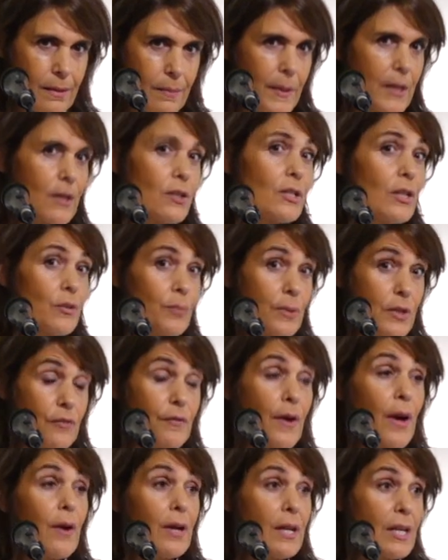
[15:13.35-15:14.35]
because it was
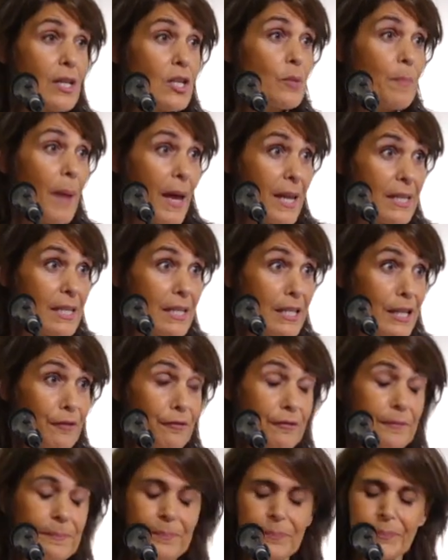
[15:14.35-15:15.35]
very
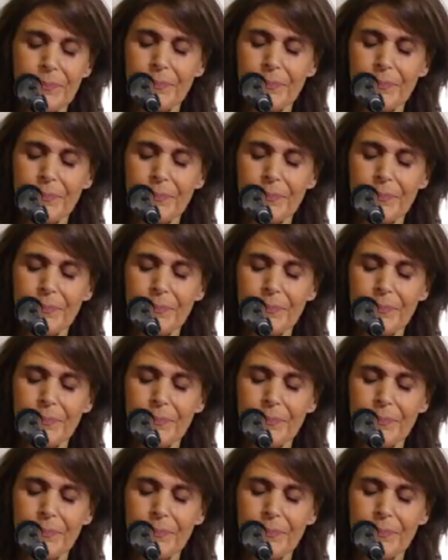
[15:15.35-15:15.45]
expensive